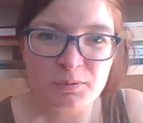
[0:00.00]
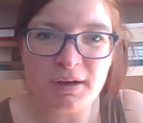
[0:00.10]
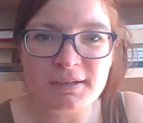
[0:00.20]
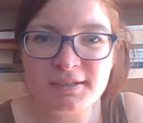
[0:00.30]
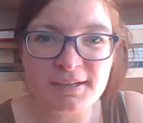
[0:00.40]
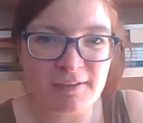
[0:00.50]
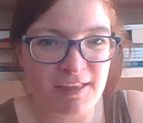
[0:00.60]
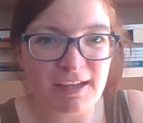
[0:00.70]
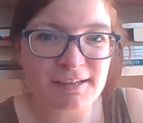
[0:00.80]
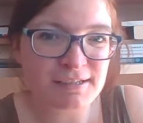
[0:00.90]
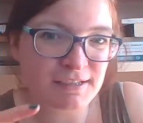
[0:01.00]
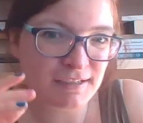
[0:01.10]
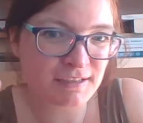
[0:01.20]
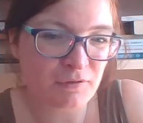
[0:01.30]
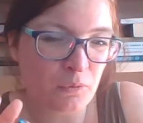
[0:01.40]
write Atlantis
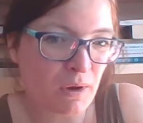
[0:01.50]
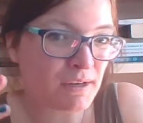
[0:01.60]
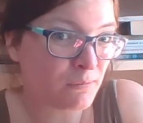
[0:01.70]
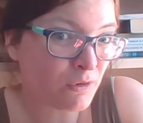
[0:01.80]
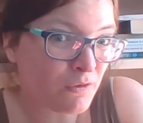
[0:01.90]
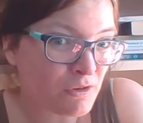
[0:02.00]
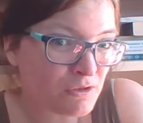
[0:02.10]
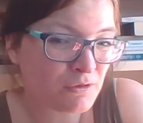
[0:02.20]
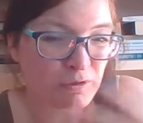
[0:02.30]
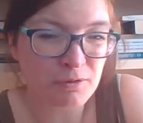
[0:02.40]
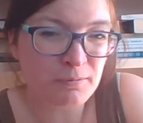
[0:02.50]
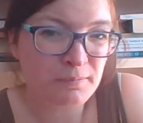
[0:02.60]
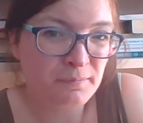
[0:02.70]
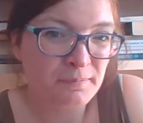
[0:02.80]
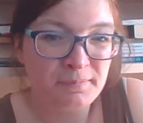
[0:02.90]
in different ways in book version, or
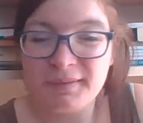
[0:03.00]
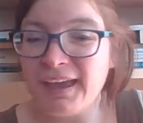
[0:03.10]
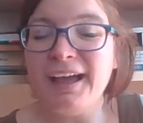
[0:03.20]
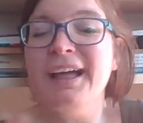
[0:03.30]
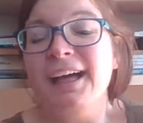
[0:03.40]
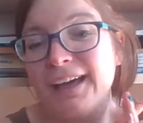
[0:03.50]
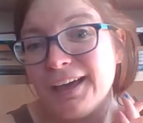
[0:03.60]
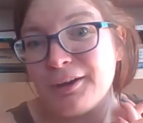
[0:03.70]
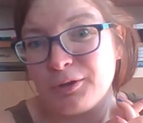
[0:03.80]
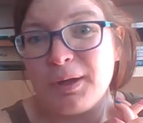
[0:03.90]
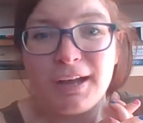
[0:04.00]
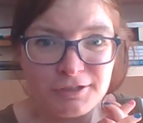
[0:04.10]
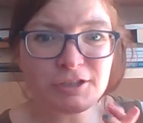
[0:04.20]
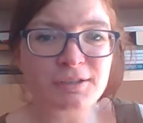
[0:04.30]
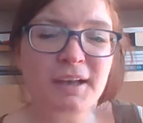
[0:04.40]
yeah, I don't know. I
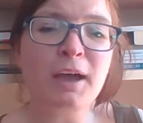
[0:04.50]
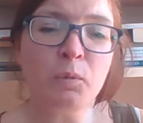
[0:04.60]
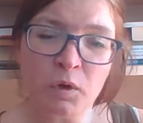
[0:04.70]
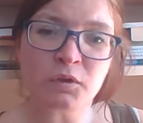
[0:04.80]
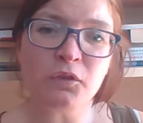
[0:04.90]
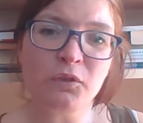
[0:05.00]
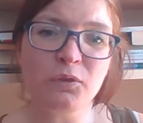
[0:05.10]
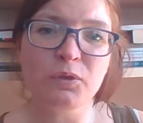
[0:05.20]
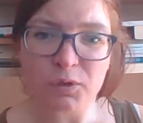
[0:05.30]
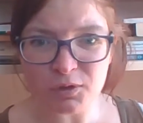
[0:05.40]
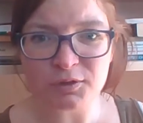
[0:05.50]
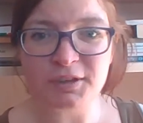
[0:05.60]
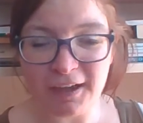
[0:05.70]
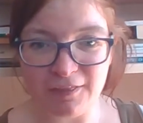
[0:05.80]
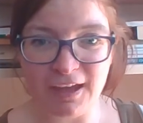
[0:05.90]
want
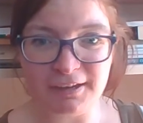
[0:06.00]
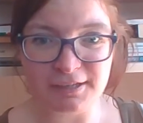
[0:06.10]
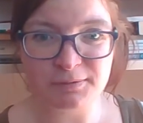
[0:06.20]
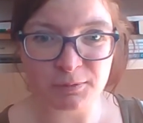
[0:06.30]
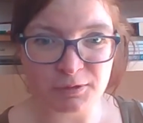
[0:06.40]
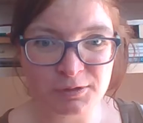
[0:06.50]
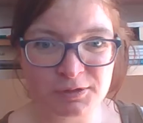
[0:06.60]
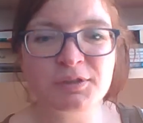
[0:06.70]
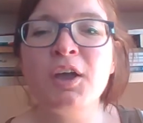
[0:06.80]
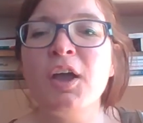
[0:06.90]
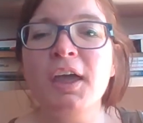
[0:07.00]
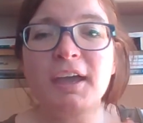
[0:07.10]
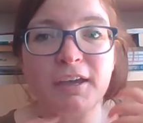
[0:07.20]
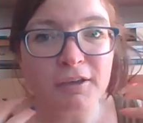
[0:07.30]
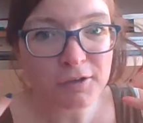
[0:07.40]
good Atlantis books,
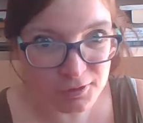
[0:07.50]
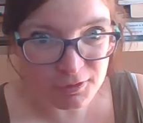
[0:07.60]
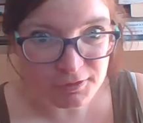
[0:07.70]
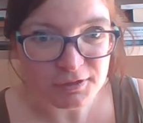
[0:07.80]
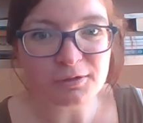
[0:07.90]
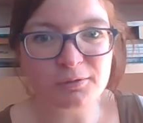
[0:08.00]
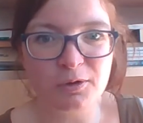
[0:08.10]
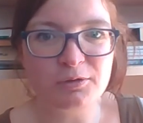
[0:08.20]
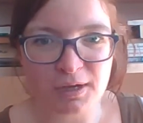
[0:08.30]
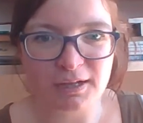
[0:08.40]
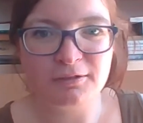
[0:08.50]
good El